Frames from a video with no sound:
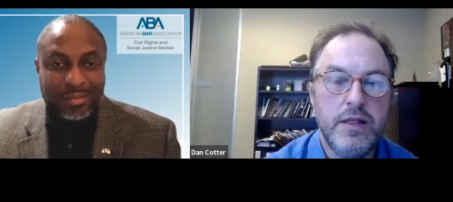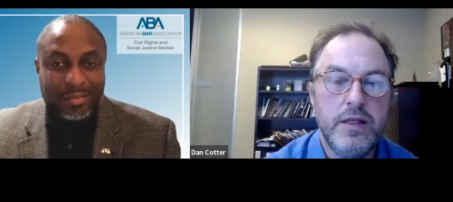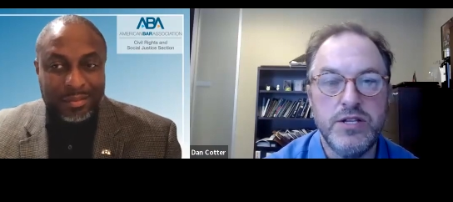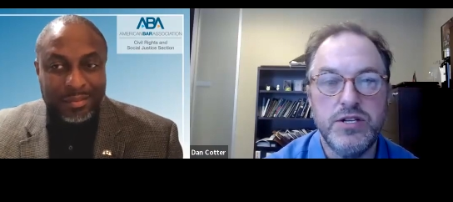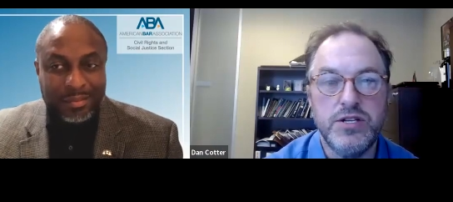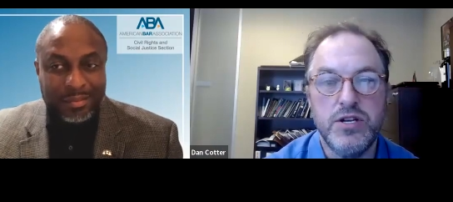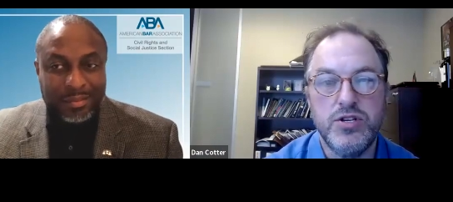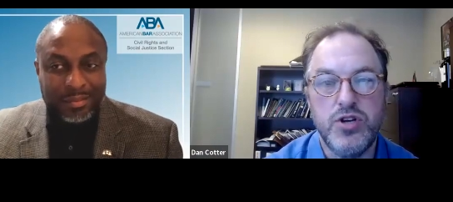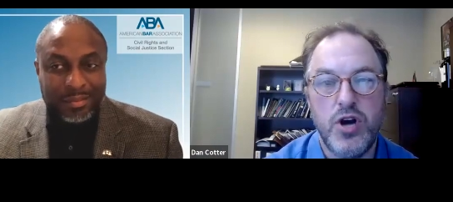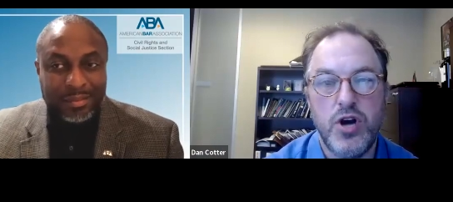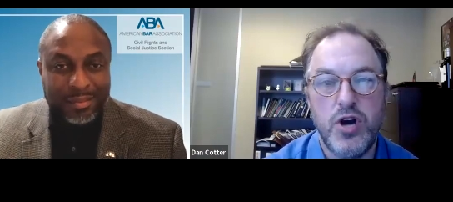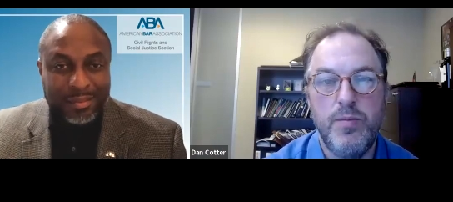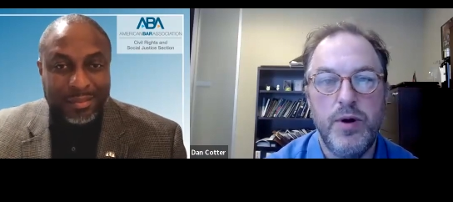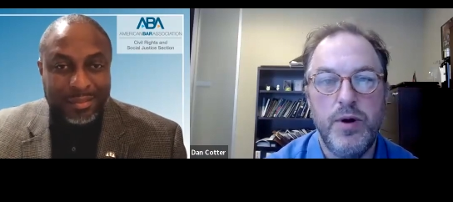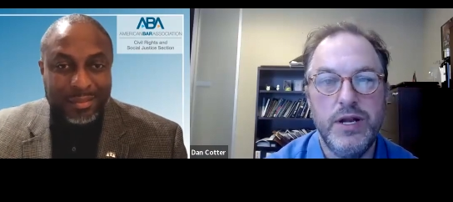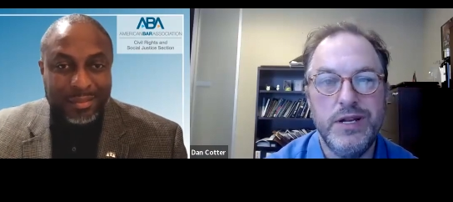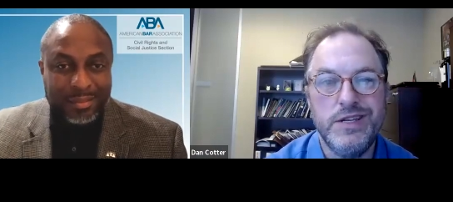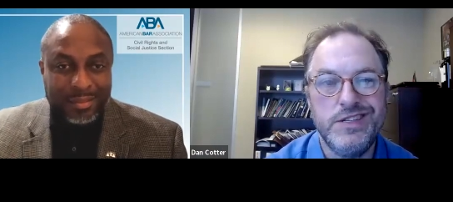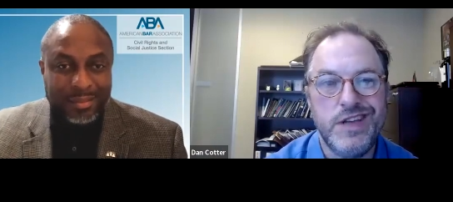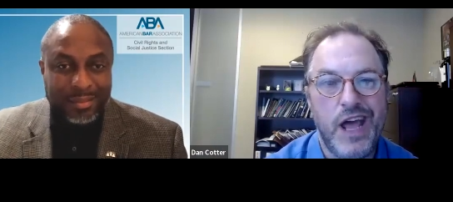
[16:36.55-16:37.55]
Speaker 1: that's
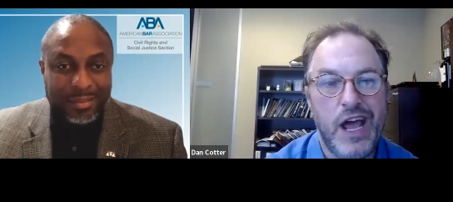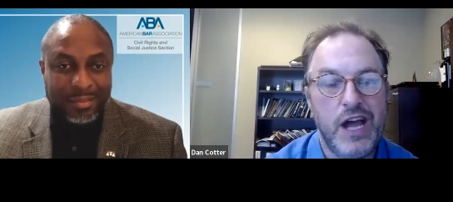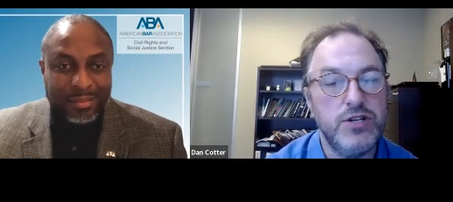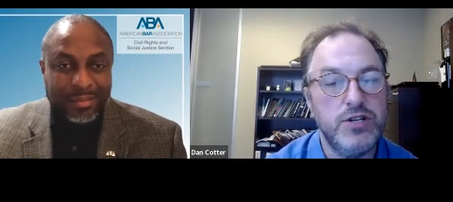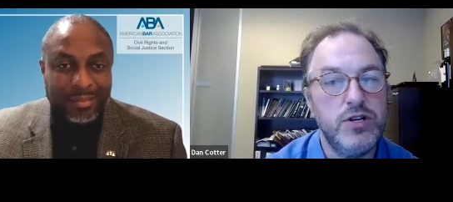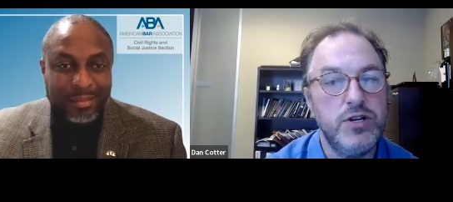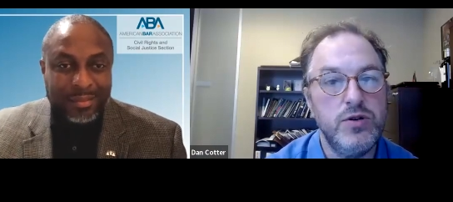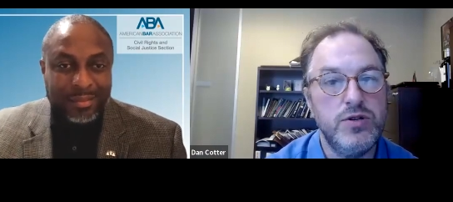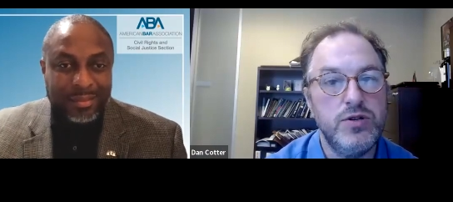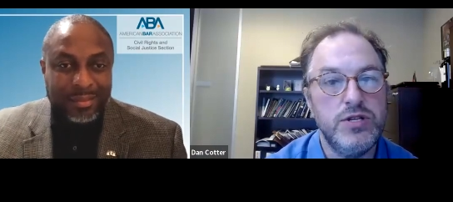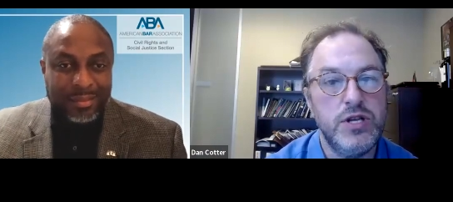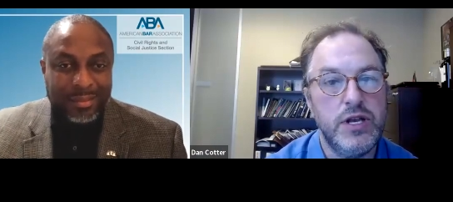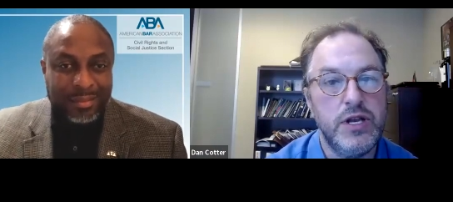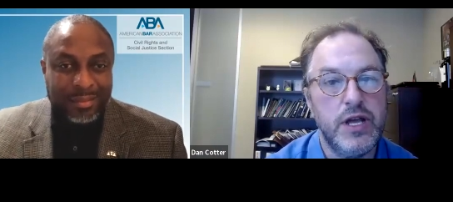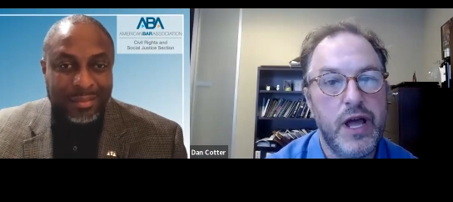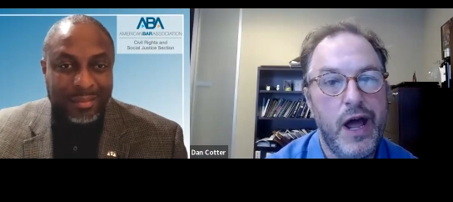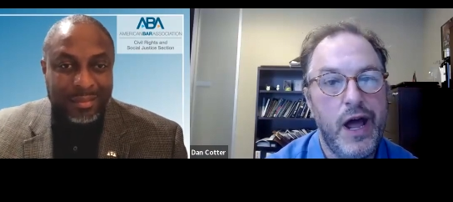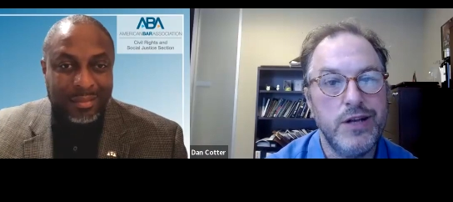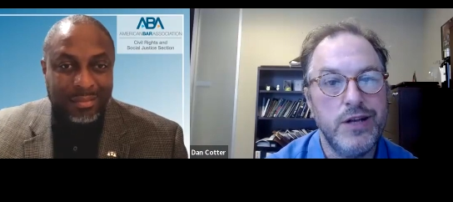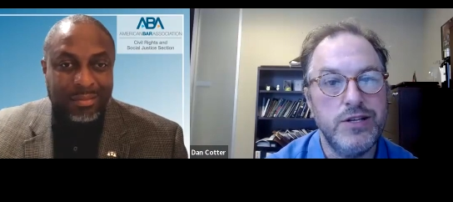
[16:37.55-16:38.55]
interpreting statutes
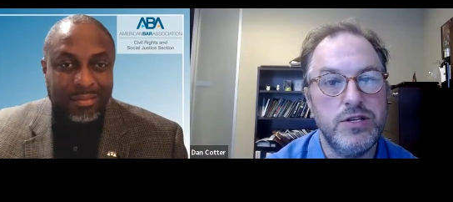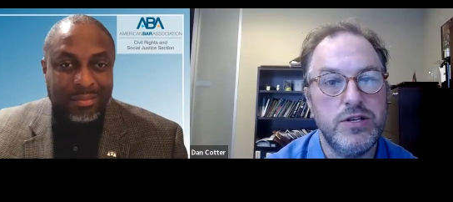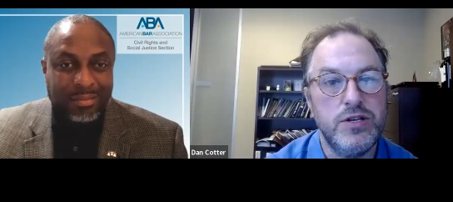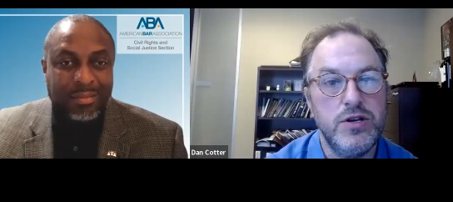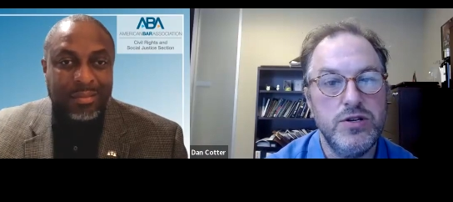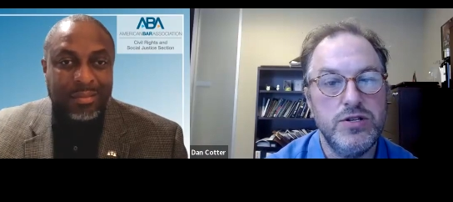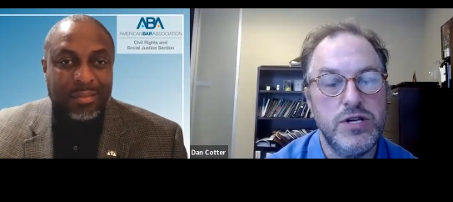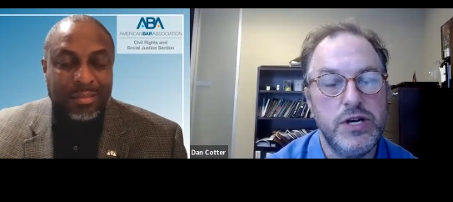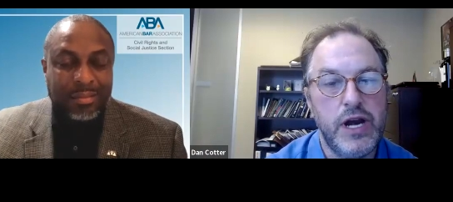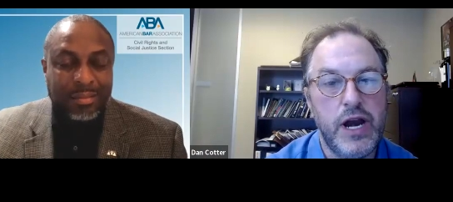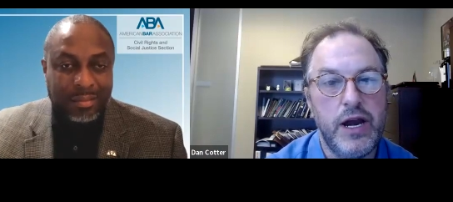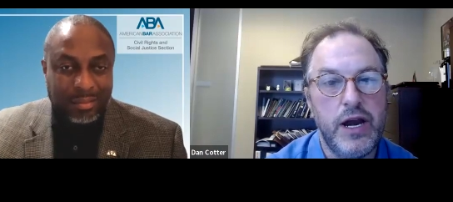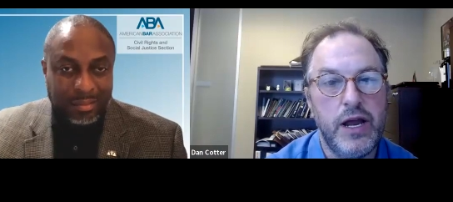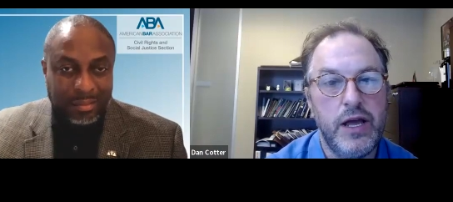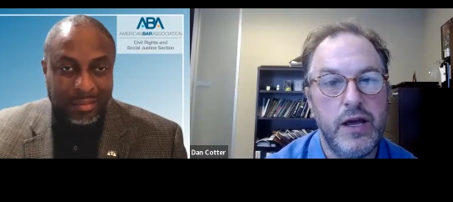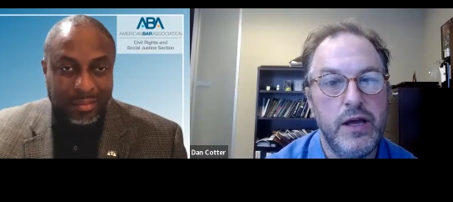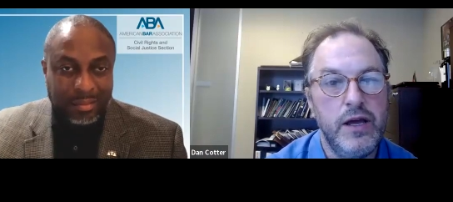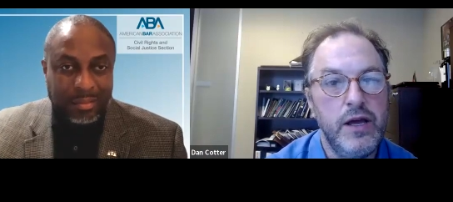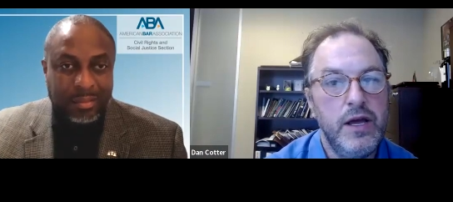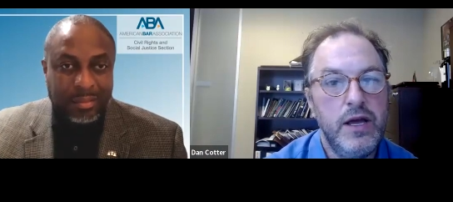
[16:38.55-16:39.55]
and the Constitution on
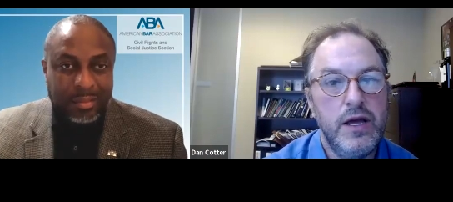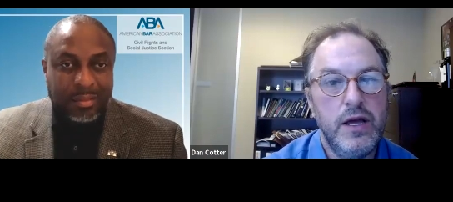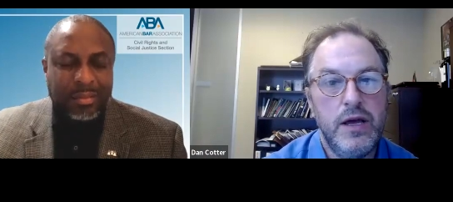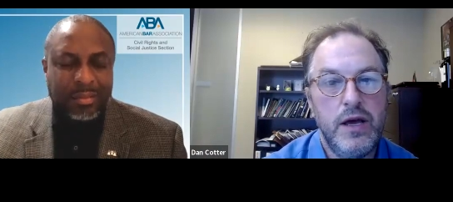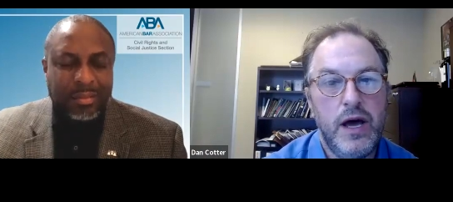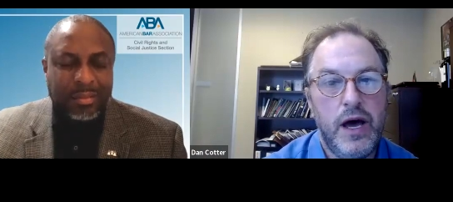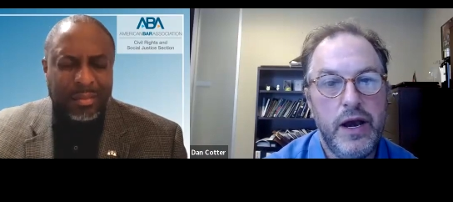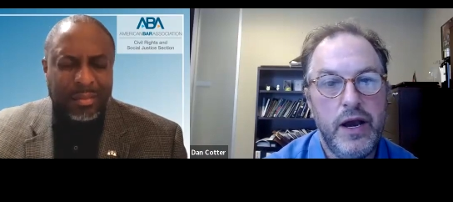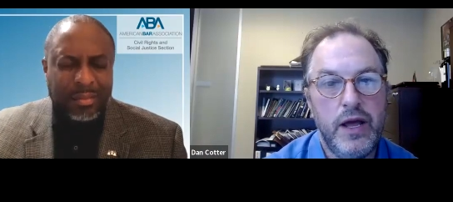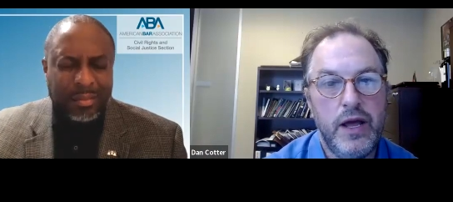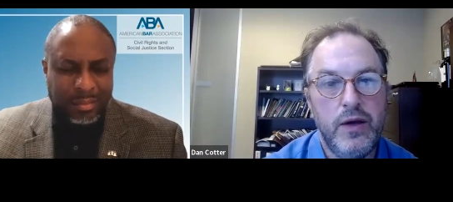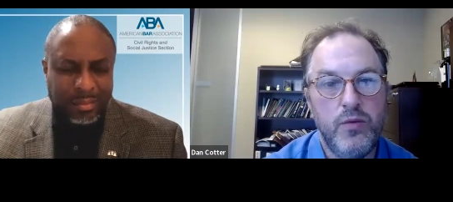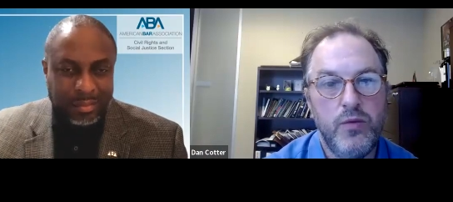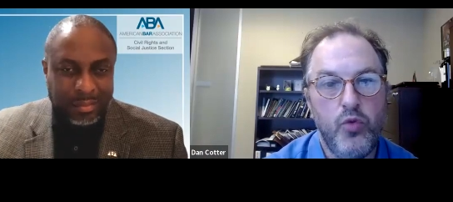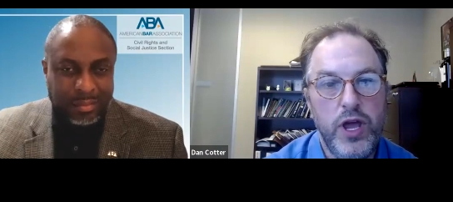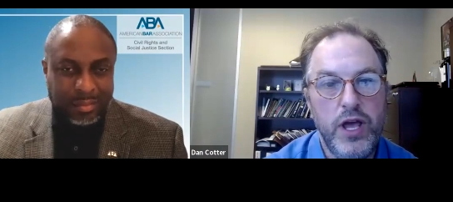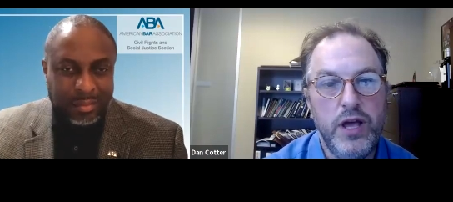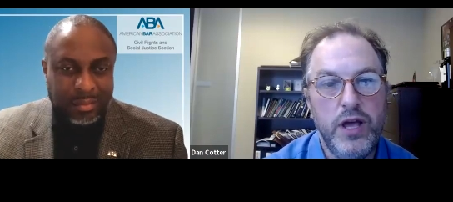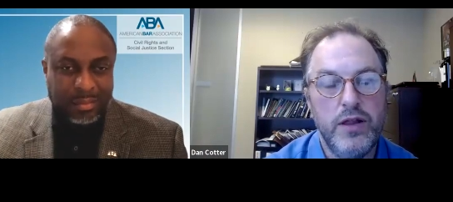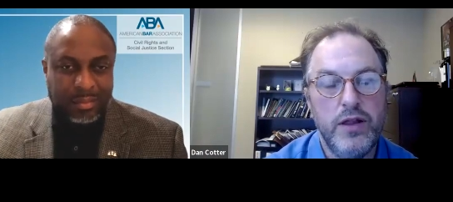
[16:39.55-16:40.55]
a on a
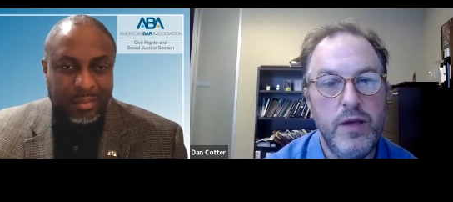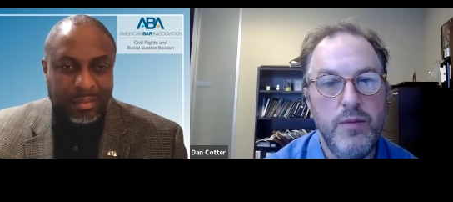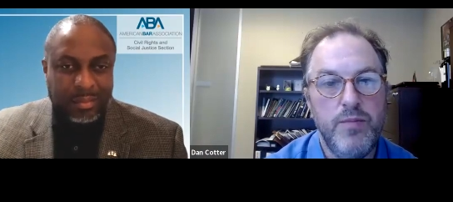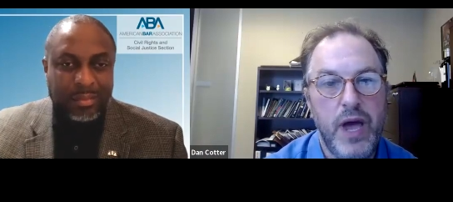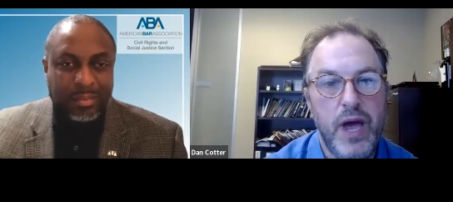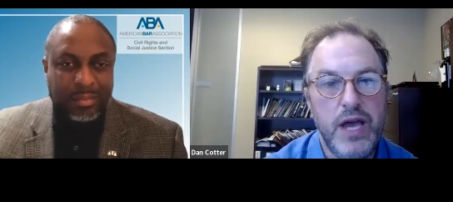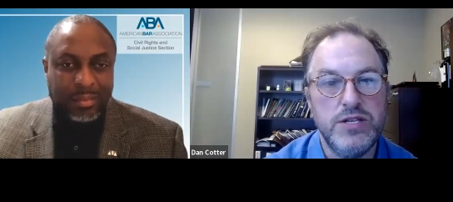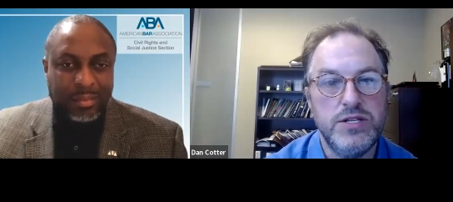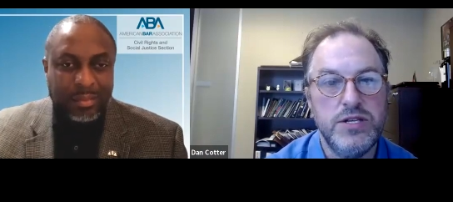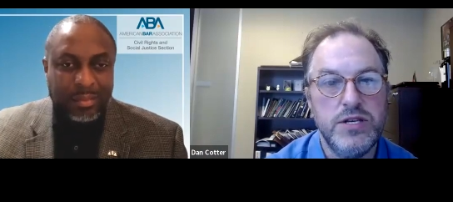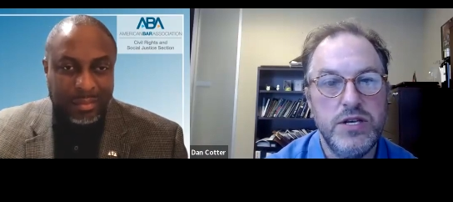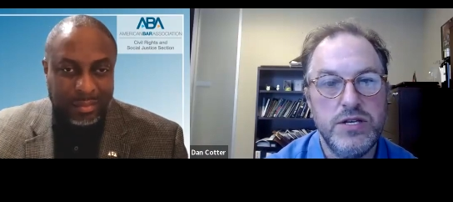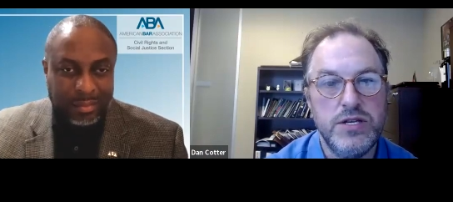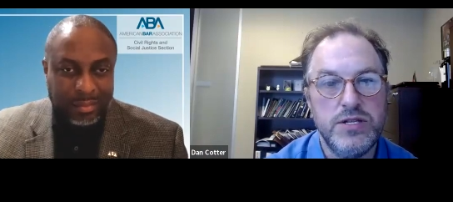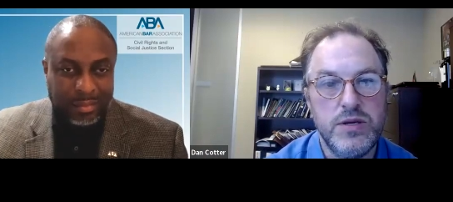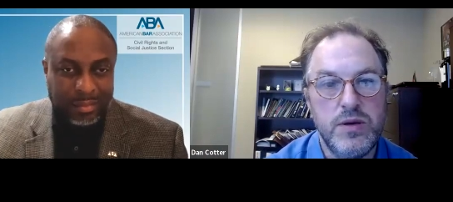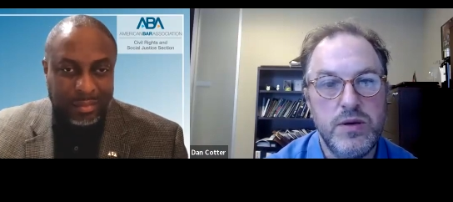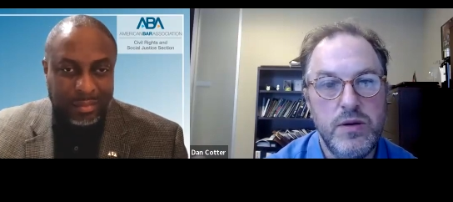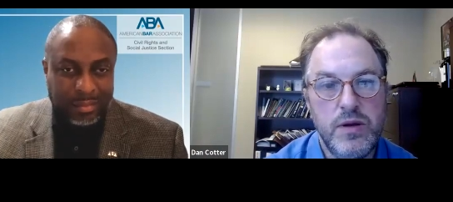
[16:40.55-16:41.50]
weekly basis